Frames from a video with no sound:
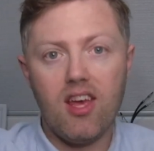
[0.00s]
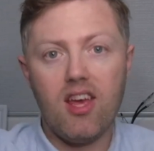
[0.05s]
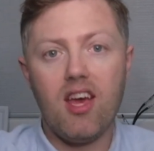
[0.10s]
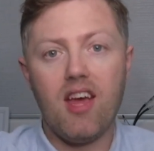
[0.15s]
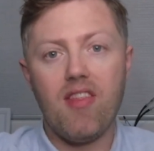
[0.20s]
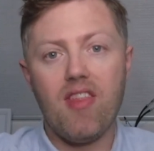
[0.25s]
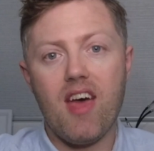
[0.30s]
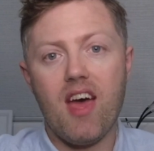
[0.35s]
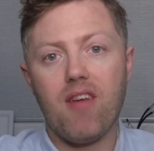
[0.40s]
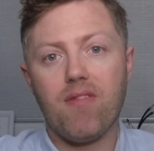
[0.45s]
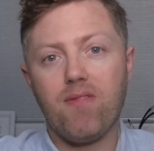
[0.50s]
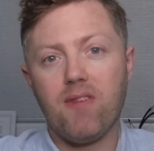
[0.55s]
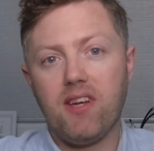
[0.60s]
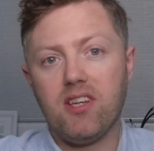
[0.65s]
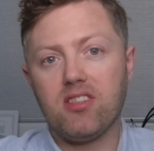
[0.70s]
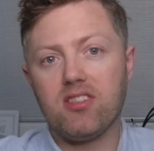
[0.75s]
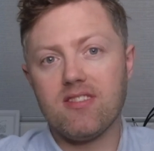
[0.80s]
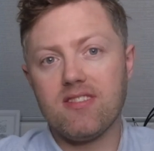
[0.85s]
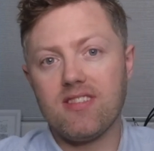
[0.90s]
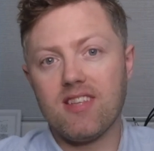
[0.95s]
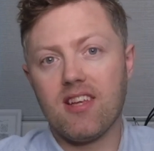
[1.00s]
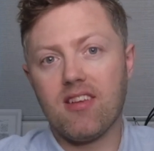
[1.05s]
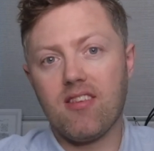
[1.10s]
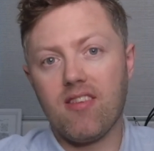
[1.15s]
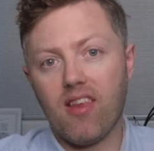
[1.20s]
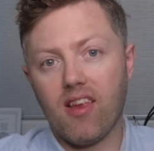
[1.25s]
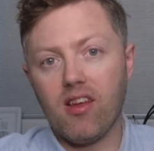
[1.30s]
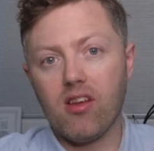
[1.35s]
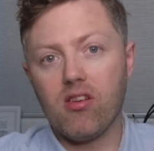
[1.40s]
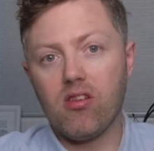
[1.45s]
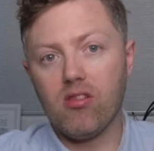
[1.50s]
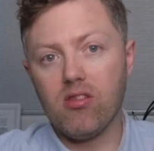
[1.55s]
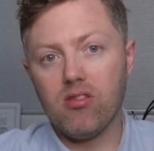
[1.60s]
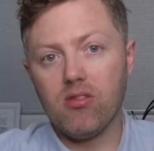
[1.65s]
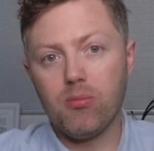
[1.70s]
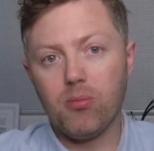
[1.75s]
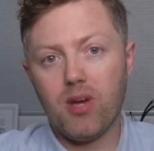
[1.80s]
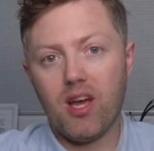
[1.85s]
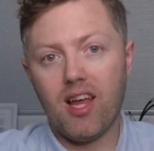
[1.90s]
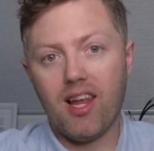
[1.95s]
and that features a
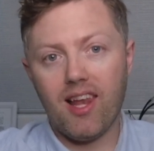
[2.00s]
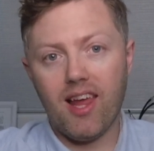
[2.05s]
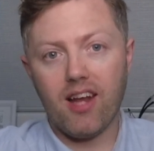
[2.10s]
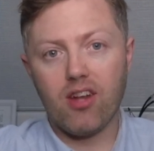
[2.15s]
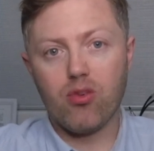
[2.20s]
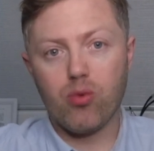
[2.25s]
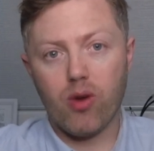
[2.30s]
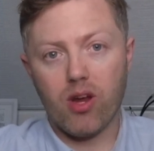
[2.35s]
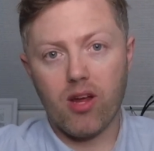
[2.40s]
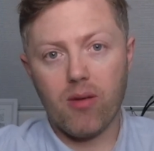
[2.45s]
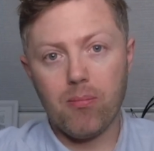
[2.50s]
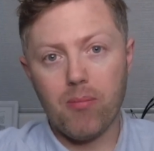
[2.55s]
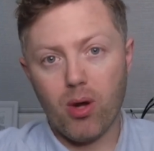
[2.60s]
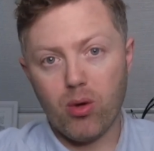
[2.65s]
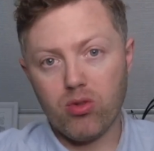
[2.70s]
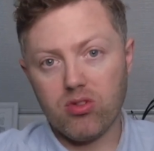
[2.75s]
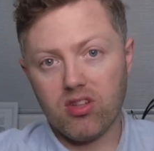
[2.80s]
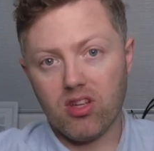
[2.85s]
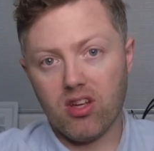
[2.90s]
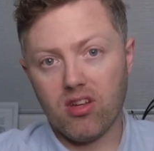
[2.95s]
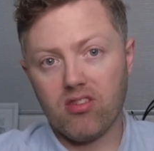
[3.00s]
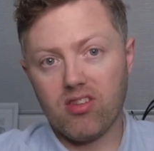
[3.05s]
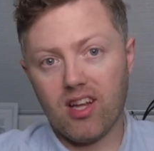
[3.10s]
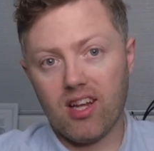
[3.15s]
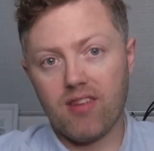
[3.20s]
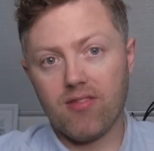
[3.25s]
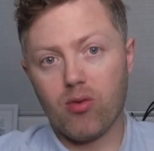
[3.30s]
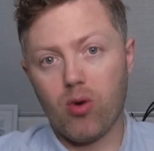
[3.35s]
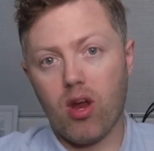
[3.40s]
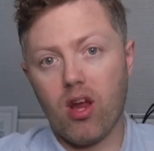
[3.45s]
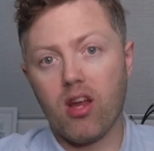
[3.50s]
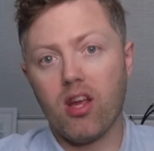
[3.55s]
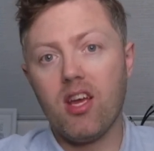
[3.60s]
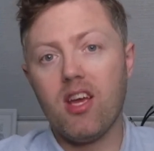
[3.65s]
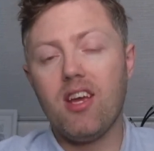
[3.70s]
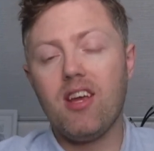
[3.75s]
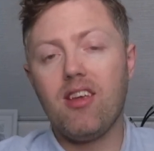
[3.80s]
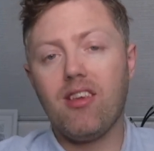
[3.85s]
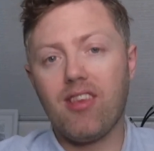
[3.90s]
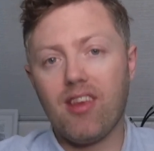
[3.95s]
single electric motor delivering
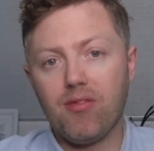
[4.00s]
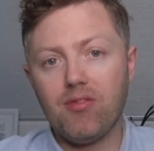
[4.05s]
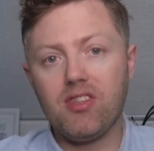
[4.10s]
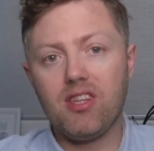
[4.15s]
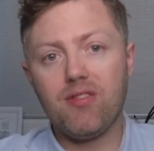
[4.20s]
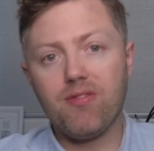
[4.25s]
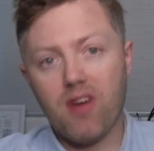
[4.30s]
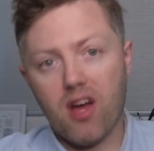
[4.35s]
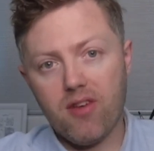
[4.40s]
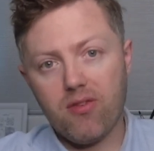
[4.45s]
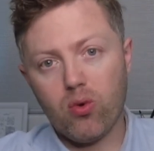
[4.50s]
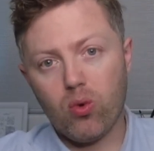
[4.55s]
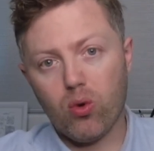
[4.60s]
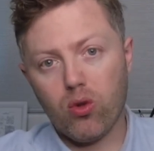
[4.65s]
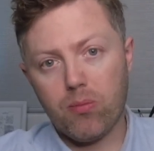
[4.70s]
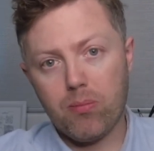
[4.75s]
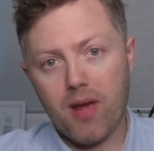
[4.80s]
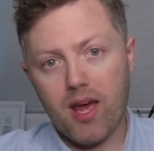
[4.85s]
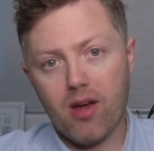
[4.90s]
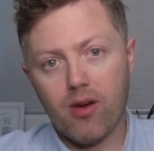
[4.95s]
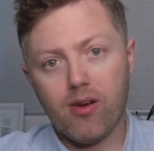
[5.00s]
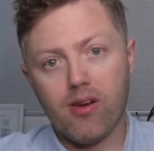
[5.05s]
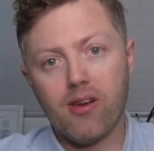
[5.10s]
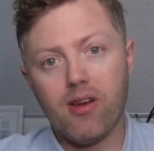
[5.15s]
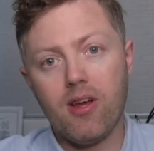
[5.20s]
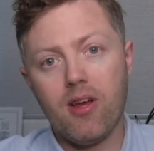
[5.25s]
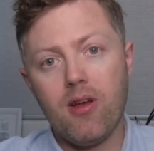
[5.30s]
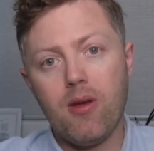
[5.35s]
75 horsepower.